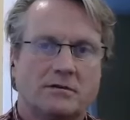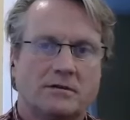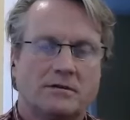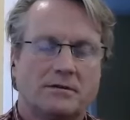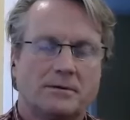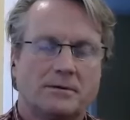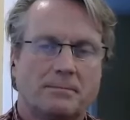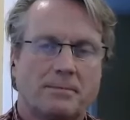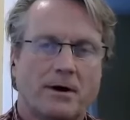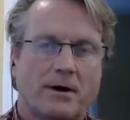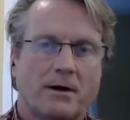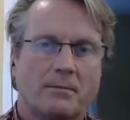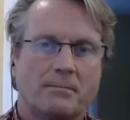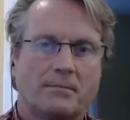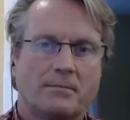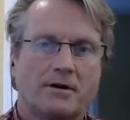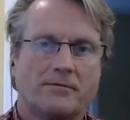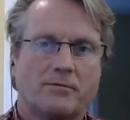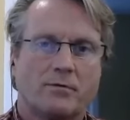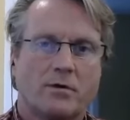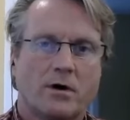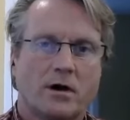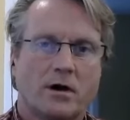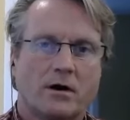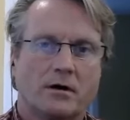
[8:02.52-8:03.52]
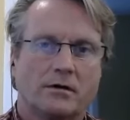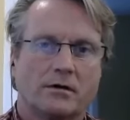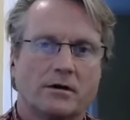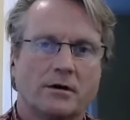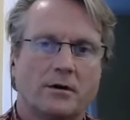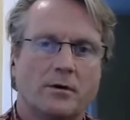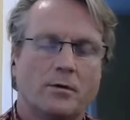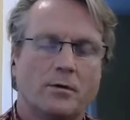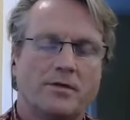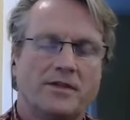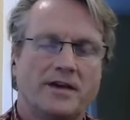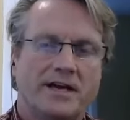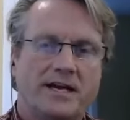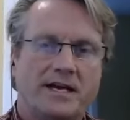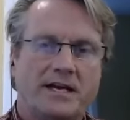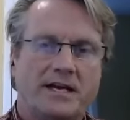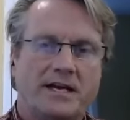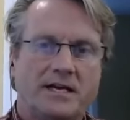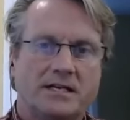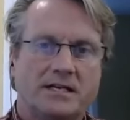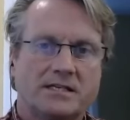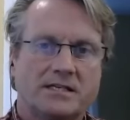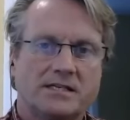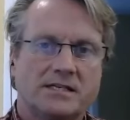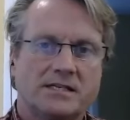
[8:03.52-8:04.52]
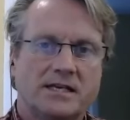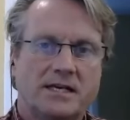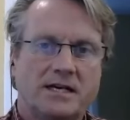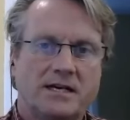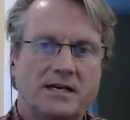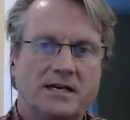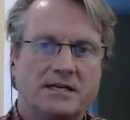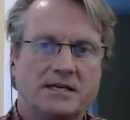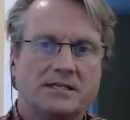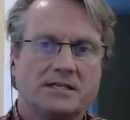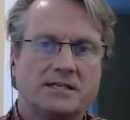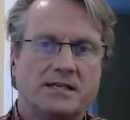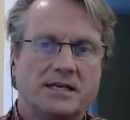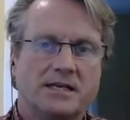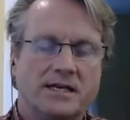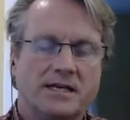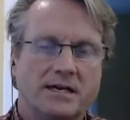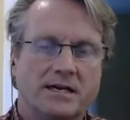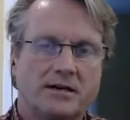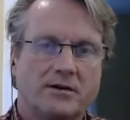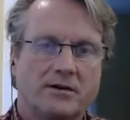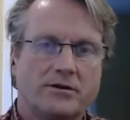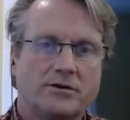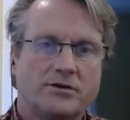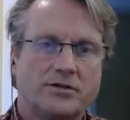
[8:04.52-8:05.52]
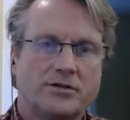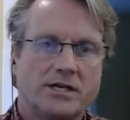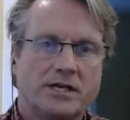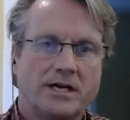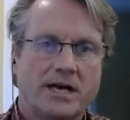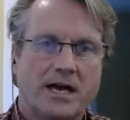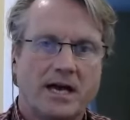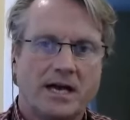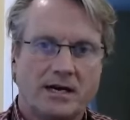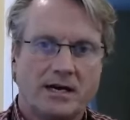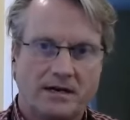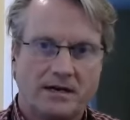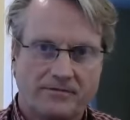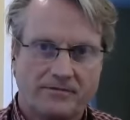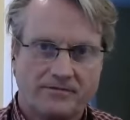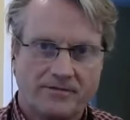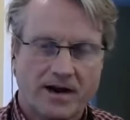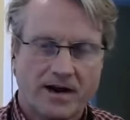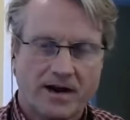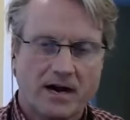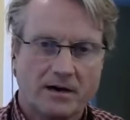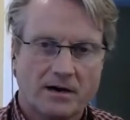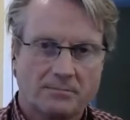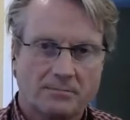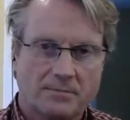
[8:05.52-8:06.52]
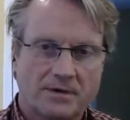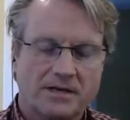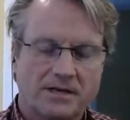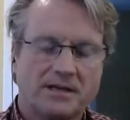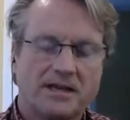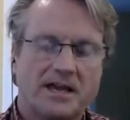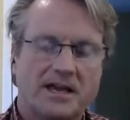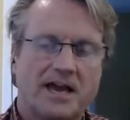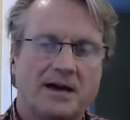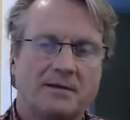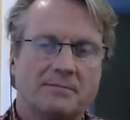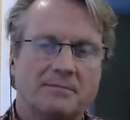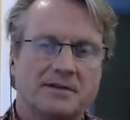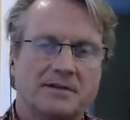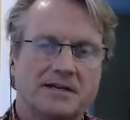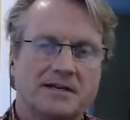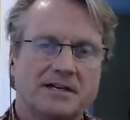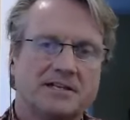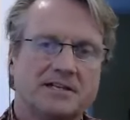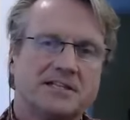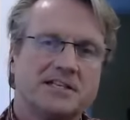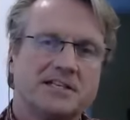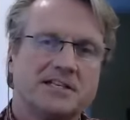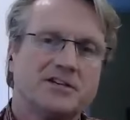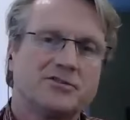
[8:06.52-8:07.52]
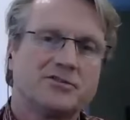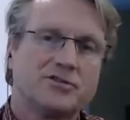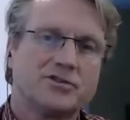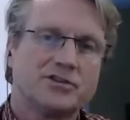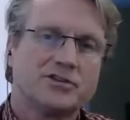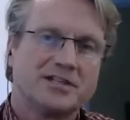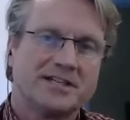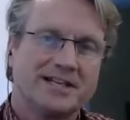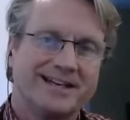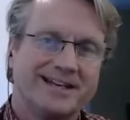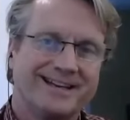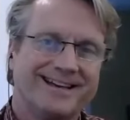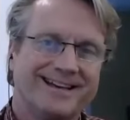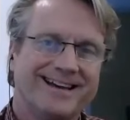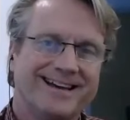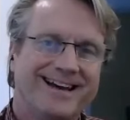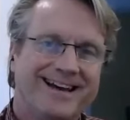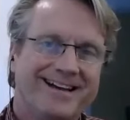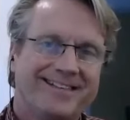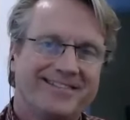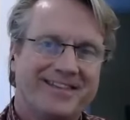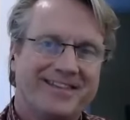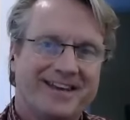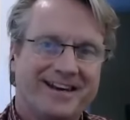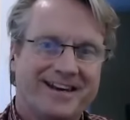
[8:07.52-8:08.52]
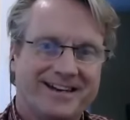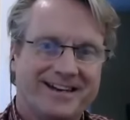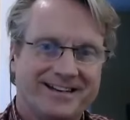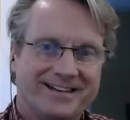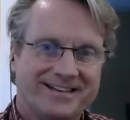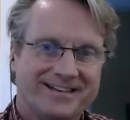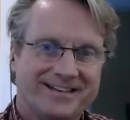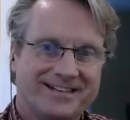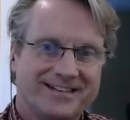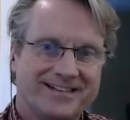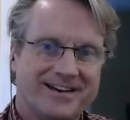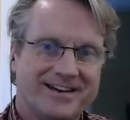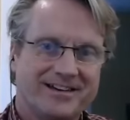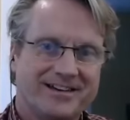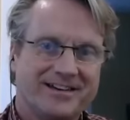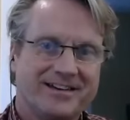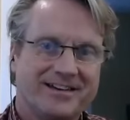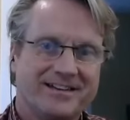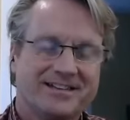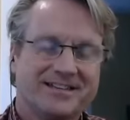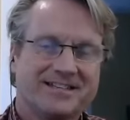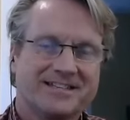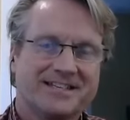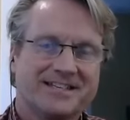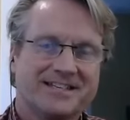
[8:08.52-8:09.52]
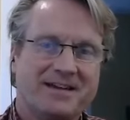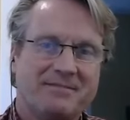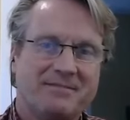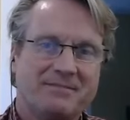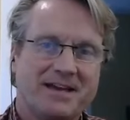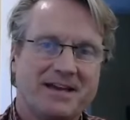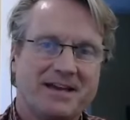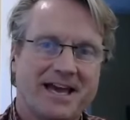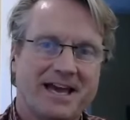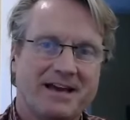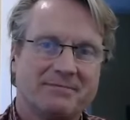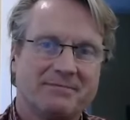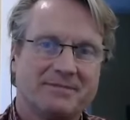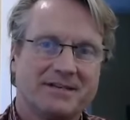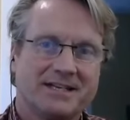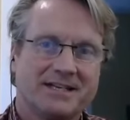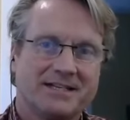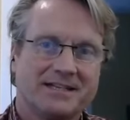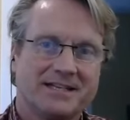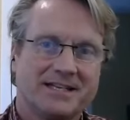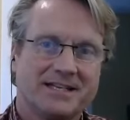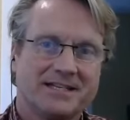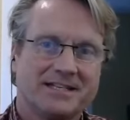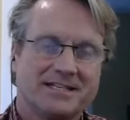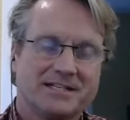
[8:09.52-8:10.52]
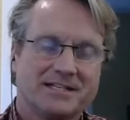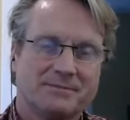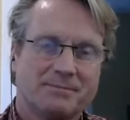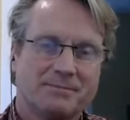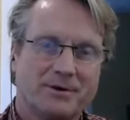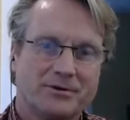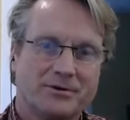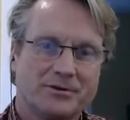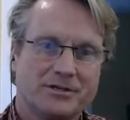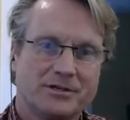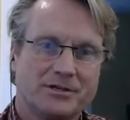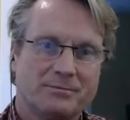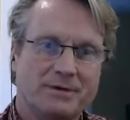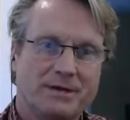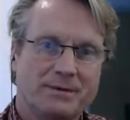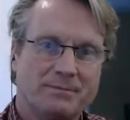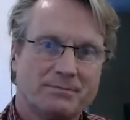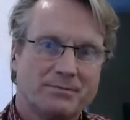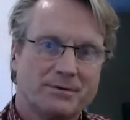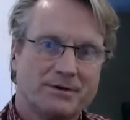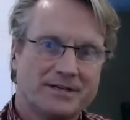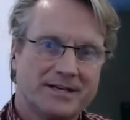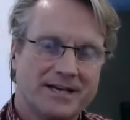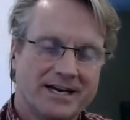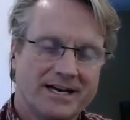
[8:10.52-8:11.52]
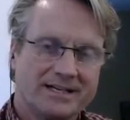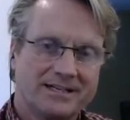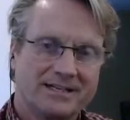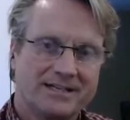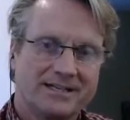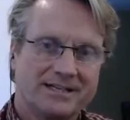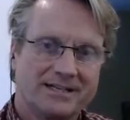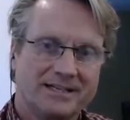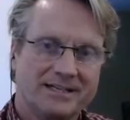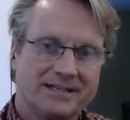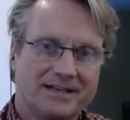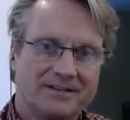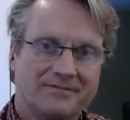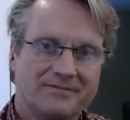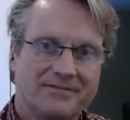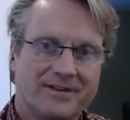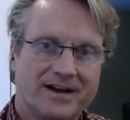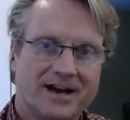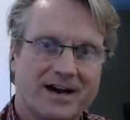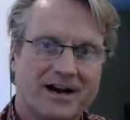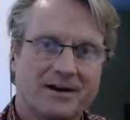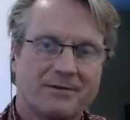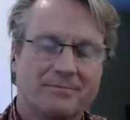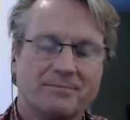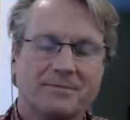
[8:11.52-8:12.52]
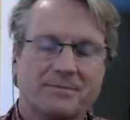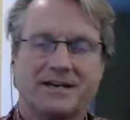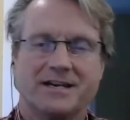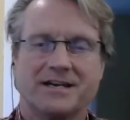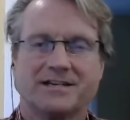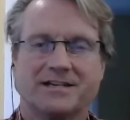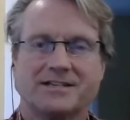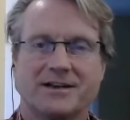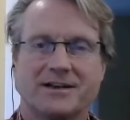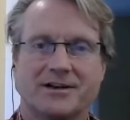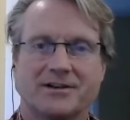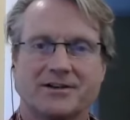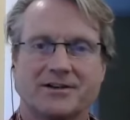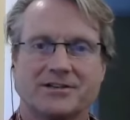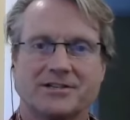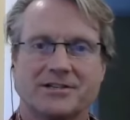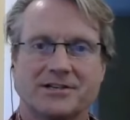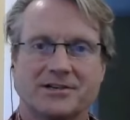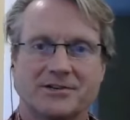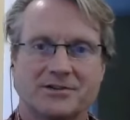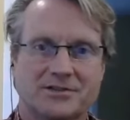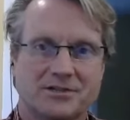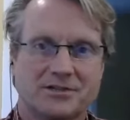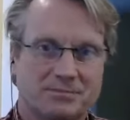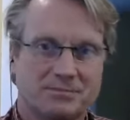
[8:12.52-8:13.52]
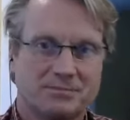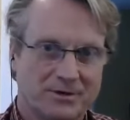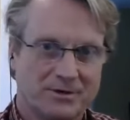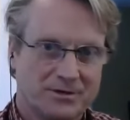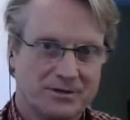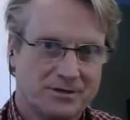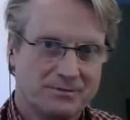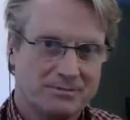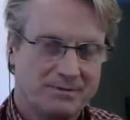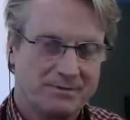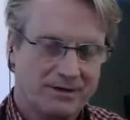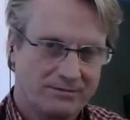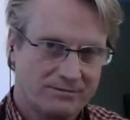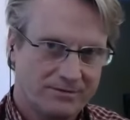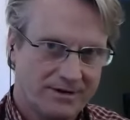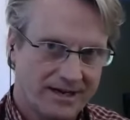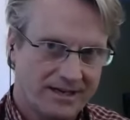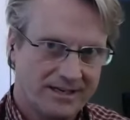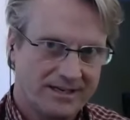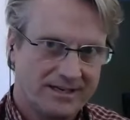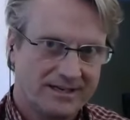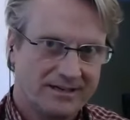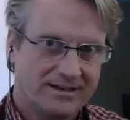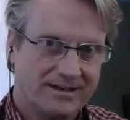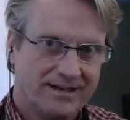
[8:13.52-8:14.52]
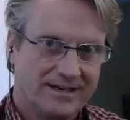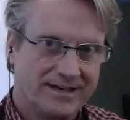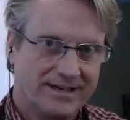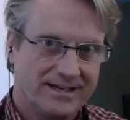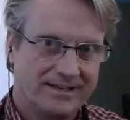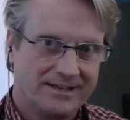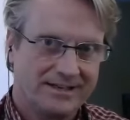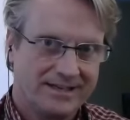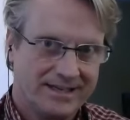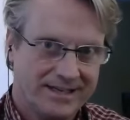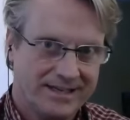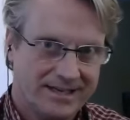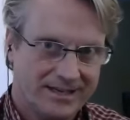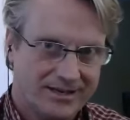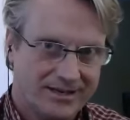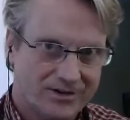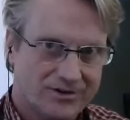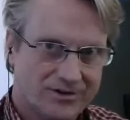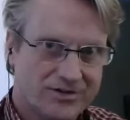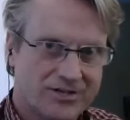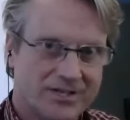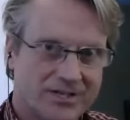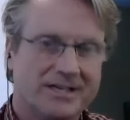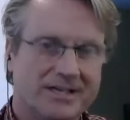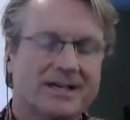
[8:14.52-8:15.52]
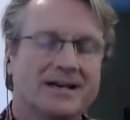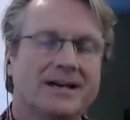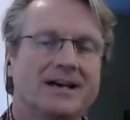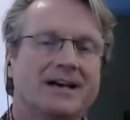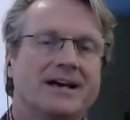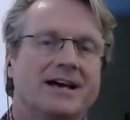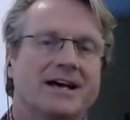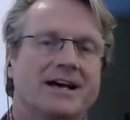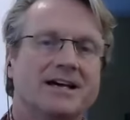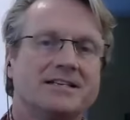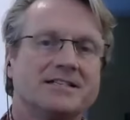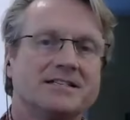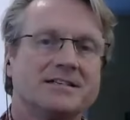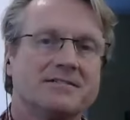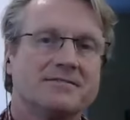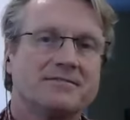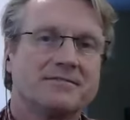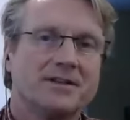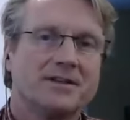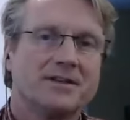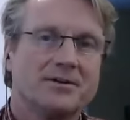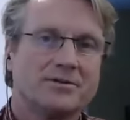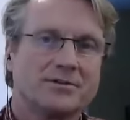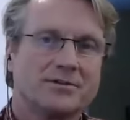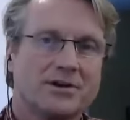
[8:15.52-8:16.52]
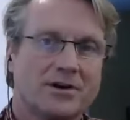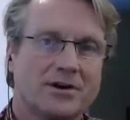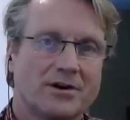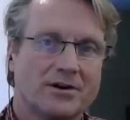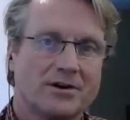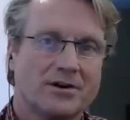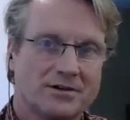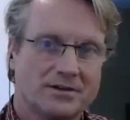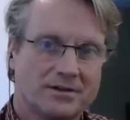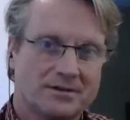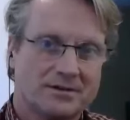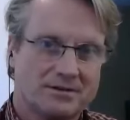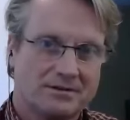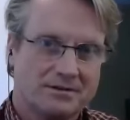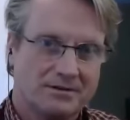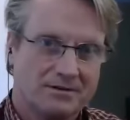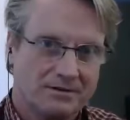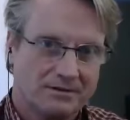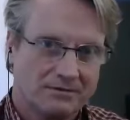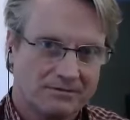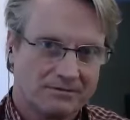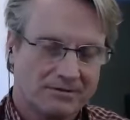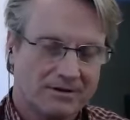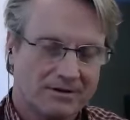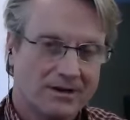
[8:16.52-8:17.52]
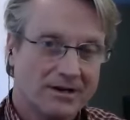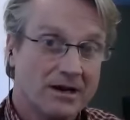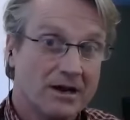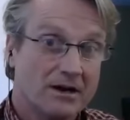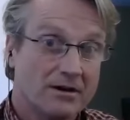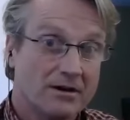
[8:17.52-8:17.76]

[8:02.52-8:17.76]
Department of Water, the EEC is the Energy and Environment Cabinet. It's interesting that in Kentucky, the same cabinet that's supposed to be protecting the environment is also supposed to be regulating the energy, as if those aren't real,